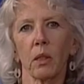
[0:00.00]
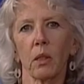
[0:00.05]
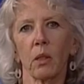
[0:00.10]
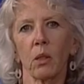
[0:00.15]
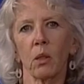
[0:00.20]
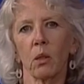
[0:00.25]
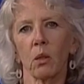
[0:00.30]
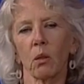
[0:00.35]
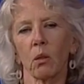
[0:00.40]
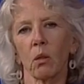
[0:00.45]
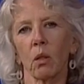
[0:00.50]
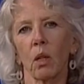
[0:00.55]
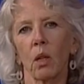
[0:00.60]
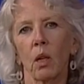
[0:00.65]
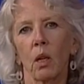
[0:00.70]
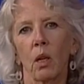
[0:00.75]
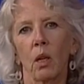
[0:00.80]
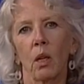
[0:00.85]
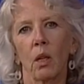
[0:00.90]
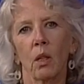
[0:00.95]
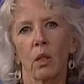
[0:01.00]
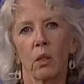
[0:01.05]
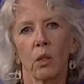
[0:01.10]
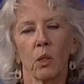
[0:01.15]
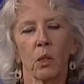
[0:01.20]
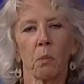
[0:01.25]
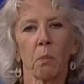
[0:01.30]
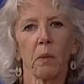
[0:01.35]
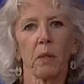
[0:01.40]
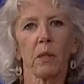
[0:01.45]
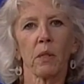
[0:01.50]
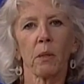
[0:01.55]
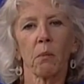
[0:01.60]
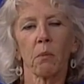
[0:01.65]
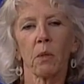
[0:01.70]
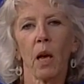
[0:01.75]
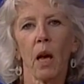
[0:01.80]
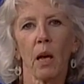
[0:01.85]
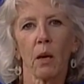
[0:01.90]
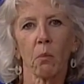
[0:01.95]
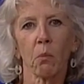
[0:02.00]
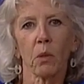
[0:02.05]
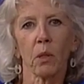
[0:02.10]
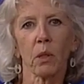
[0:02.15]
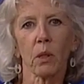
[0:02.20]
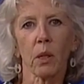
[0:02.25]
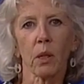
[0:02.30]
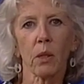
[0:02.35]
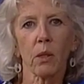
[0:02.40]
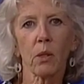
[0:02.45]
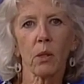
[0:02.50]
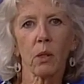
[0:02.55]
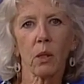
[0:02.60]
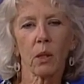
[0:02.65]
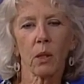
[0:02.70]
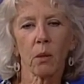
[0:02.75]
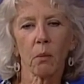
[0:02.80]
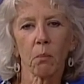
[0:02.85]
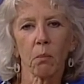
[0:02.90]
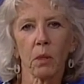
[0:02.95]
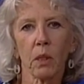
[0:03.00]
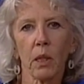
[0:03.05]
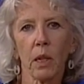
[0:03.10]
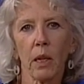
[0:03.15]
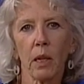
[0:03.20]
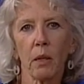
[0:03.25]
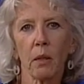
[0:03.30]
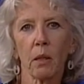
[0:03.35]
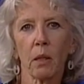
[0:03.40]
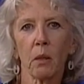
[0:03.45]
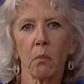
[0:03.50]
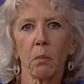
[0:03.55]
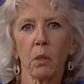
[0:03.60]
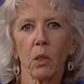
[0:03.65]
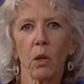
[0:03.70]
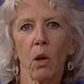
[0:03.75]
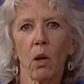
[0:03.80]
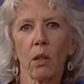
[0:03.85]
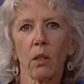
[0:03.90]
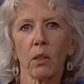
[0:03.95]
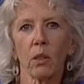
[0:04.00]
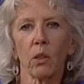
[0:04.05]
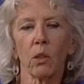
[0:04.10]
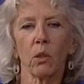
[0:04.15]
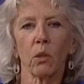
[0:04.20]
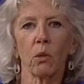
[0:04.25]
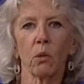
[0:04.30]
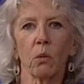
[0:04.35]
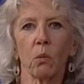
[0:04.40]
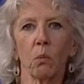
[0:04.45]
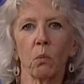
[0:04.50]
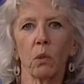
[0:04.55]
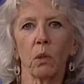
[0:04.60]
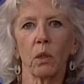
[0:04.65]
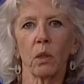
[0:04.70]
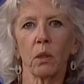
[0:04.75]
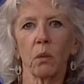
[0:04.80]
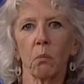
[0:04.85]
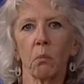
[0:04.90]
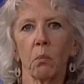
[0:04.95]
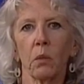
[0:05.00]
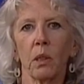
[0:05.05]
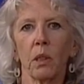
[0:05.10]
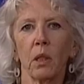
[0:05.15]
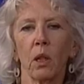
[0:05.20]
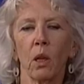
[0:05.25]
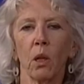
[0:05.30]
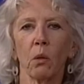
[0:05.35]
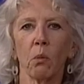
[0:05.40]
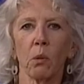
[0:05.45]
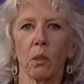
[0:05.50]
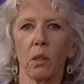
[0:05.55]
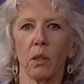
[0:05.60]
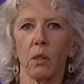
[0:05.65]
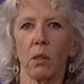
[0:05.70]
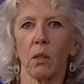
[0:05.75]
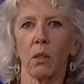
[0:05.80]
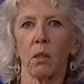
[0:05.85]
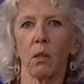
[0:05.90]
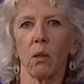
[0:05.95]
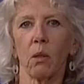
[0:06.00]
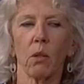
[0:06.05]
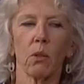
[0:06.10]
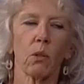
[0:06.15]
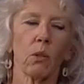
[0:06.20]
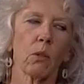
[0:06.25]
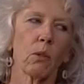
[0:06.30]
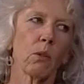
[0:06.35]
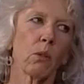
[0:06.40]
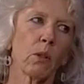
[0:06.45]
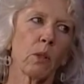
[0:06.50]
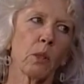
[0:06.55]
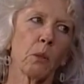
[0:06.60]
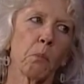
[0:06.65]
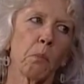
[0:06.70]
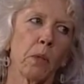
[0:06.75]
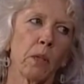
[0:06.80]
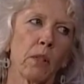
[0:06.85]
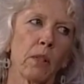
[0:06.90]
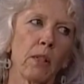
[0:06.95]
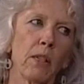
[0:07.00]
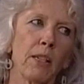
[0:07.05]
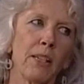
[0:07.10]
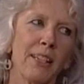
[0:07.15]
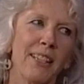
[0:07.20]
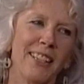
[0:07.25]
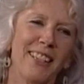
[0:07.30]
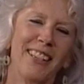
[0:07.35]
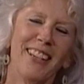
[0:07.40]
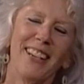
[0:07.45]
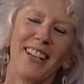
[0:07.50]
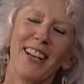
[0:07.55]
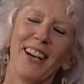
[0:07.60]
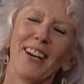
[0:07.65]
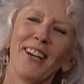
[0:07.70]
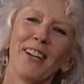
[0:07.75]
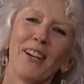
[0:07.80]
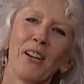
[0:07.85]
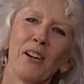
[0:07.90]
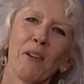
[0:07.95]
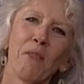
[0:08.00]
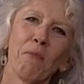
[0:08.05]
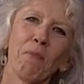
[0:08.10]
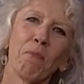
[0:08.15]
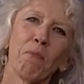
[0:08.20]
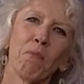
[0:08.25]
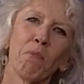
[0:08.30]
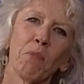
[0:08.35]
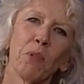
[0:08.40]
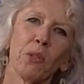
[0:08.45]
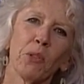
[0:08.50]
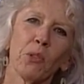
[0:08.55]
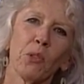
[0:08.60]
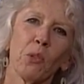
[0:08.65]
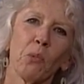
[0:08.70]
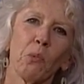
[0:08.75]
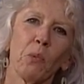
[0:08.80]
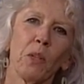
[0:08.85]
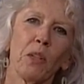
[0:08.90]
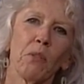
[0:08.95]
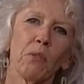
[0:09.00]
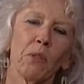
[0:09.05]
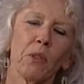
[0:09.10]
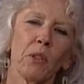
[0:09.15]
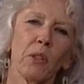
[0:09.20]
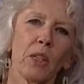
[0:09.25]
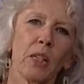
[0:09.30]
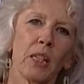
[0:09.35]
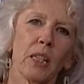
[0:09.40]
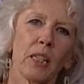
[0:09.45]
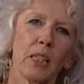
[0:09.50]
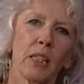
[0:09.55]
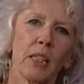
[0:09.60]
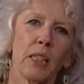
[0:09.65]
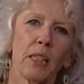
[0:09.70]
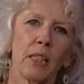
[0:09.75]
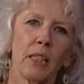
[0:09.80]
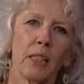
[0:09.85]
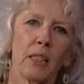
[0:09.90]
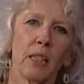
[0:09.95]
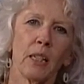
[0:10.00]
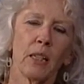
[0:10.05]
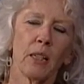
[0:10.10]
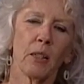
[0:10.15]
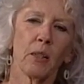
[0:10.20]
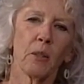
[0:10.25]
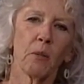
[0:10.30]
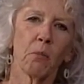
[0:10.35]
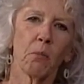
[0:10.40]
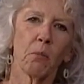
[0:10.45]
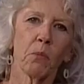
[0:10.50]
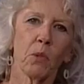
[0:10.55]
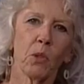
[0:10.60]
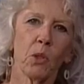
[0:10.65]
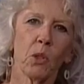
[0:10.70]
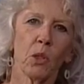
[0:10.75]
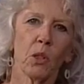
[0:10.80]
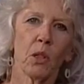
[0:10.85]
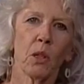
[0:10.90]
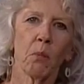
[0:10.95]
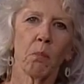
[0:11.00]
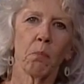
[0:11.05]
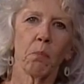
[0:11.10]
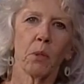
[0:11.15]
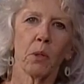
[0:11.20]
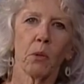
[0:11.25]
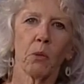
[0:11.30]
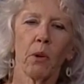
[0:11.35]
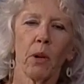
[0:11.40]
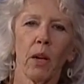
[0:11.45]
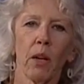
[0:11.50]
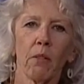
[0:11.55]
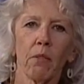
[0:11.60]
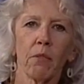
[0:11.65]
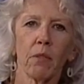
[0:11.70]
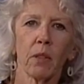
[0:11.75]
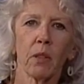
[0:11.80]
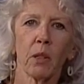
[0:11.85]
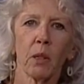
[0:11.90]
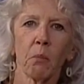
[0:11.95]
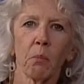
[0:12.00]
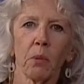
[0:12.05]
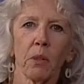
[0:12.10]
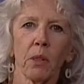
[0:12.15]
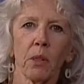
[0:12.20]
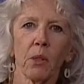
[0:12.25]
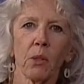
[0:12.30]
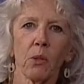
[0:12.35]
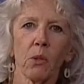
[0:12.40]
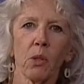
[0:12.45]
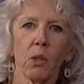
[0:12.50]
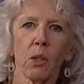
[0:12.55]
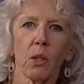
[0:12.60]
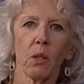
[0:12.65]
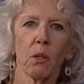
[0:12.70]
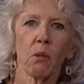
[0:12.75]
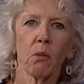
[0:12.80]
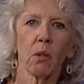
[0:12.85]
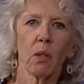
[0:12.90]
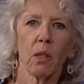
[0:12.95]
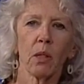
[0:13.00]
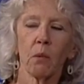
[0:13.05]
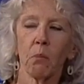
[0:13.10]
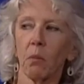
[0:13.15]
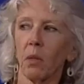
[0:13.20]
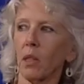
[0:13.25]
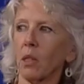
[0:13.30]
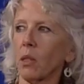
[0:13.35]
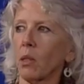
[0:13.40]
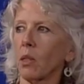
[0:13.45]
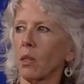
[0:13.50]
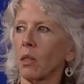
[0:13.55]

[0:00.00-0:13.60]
in to, to spend some time with us. Um, today I'm going to be talking to William B. Owens, also known as Bill. Yeah. Um, Bill's a weaver, and he um, took up the craft a couple of years ago, and he makes